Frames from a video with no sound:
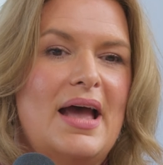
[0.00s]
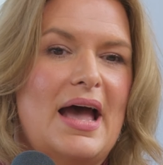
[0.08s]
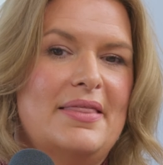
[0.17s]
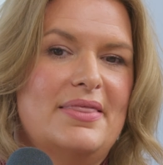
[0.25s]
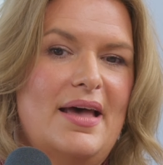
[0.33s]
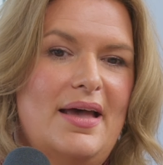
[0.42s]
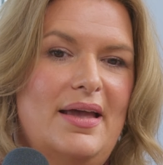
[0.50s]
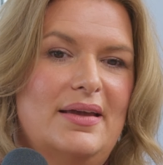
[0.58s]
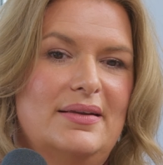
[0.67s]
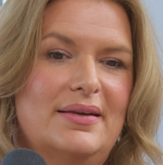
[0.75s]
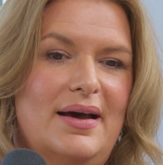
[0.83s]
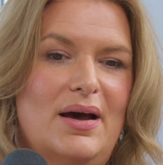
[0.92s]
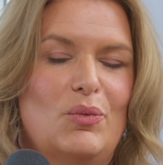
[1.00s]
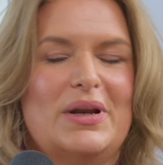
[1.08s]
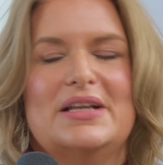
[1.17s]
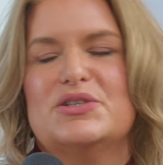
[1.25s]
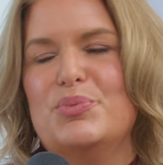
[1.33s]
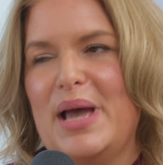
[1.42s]
and then
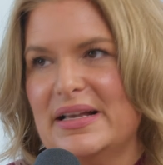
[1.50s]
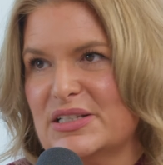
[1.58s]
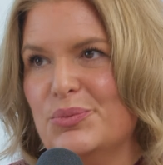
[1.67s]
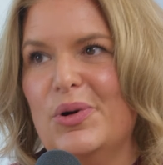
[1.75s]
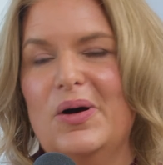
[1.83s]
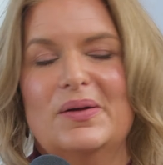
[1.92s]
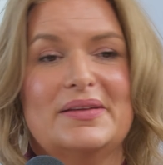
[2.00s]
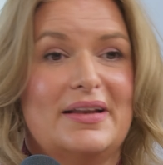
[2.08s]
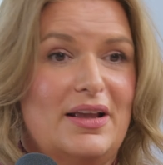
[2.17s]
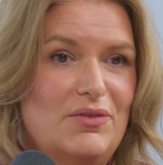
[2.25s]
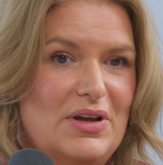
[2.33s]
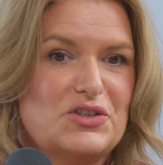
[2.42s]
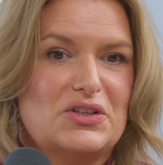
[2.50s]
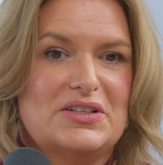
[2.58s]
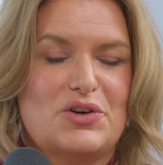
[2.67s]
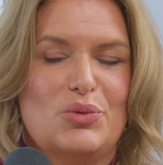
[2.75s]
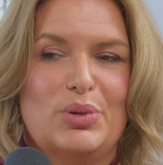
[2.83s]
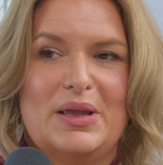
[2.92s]
went into basketball, and then I eventually
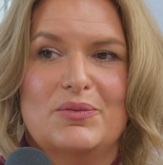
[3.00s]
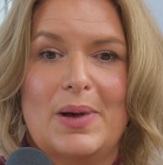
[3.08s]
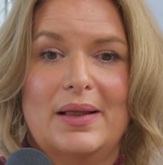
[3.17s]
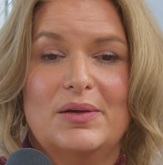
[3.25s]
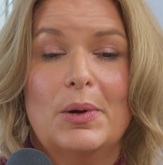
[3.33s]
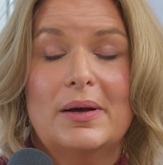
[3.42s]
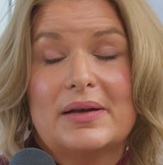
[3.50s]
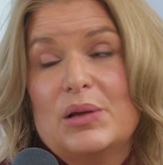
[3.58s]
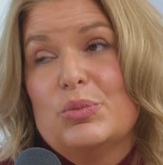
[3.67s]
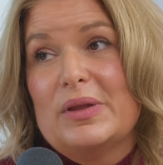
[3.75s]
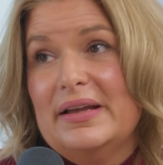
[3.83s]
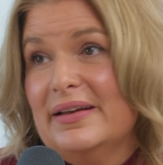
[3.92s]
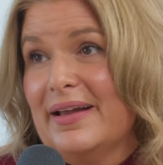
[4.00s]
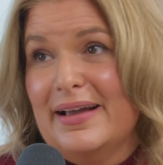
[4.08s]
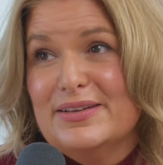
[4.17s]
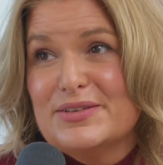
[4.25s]
started playing volleyball, and I played in high